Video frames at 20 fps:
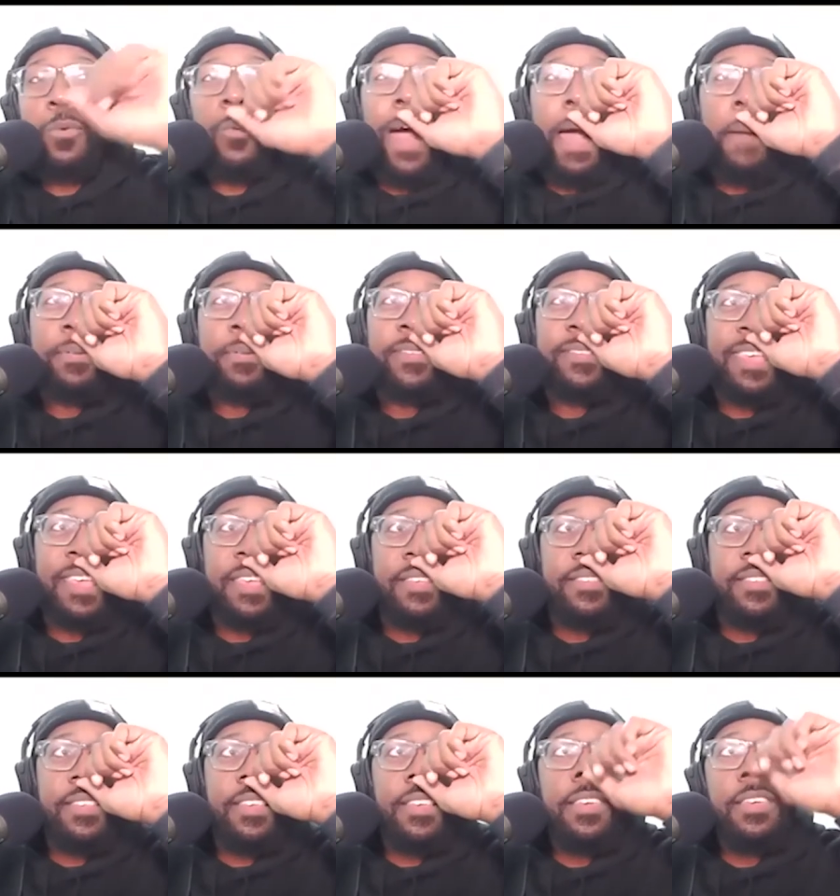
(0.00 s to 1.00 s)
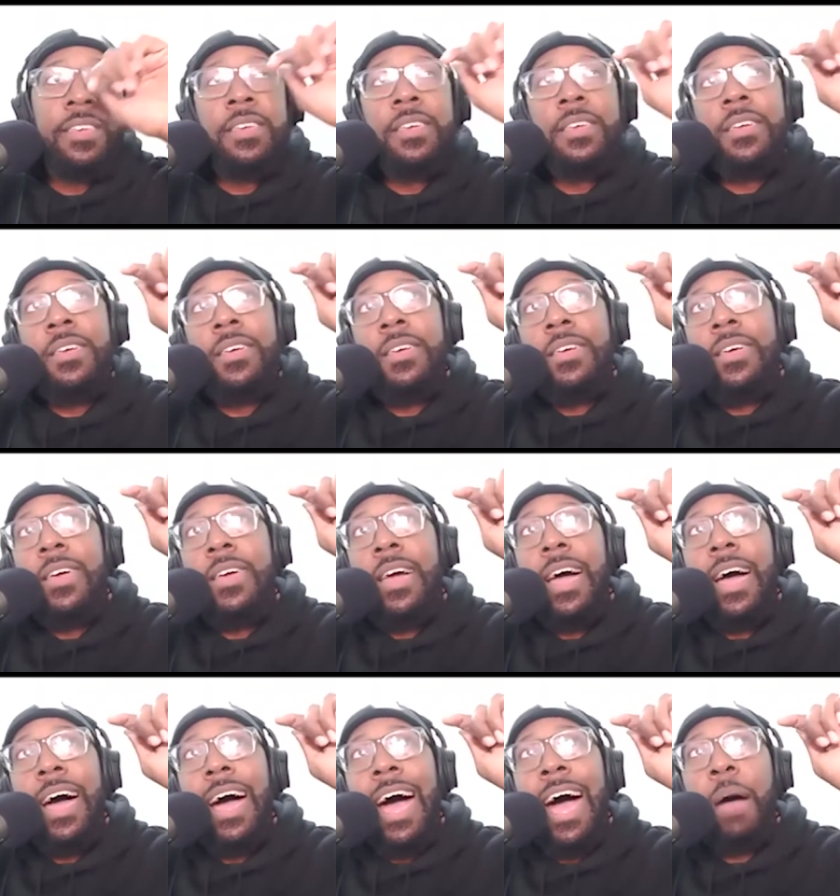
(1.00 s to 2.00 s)
What happens is,
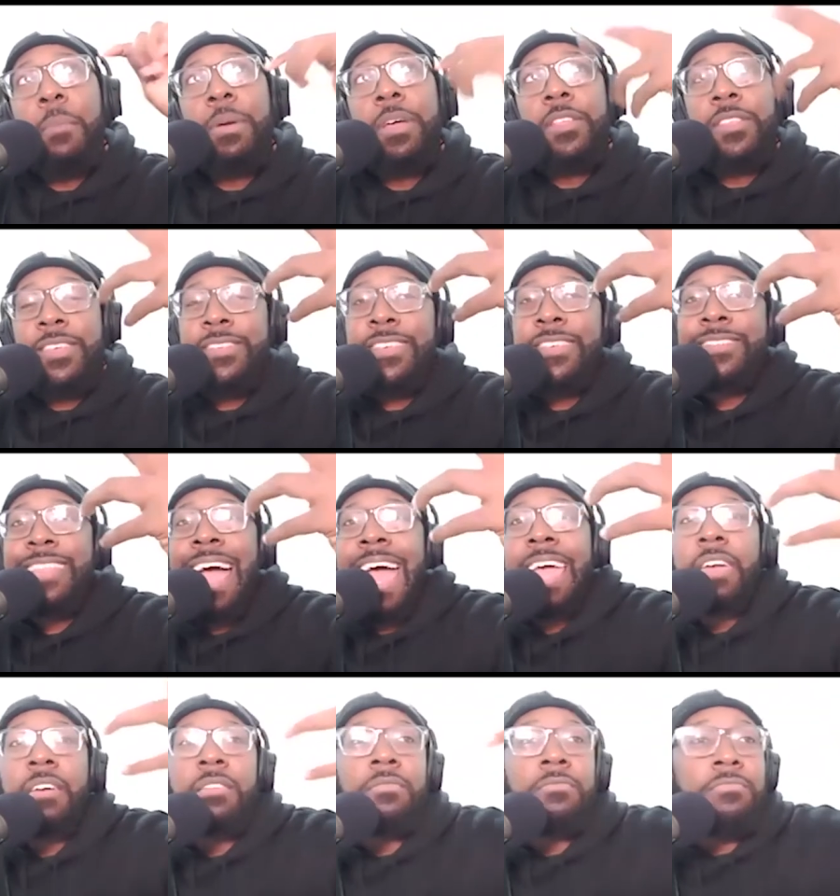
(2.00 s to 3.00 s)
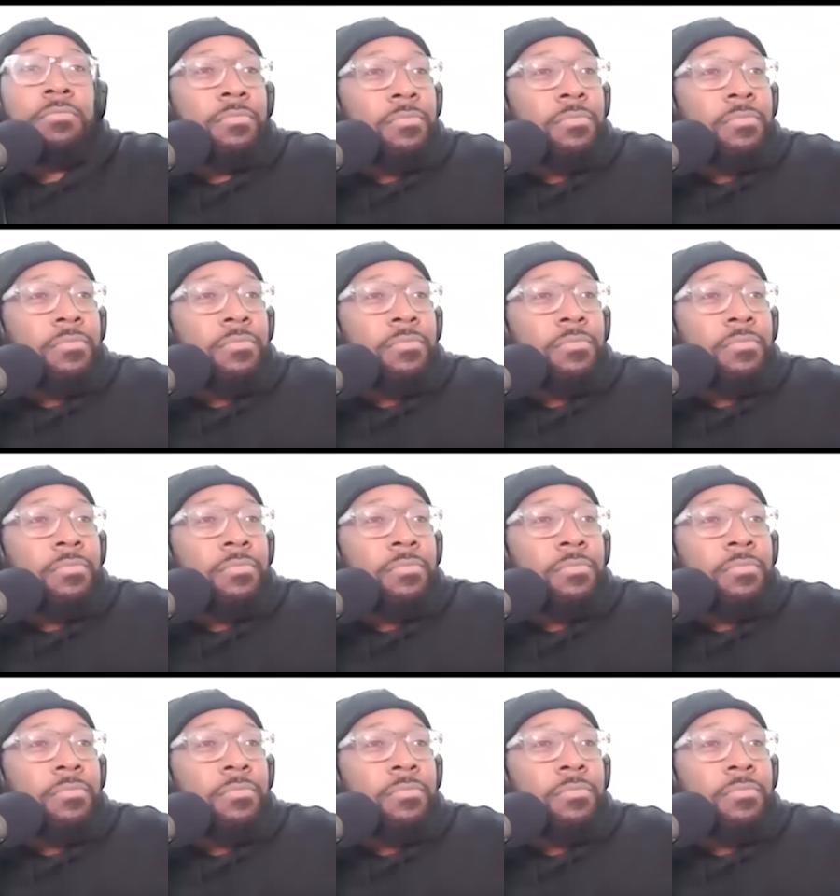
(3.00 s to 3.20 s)
I'm at, this is like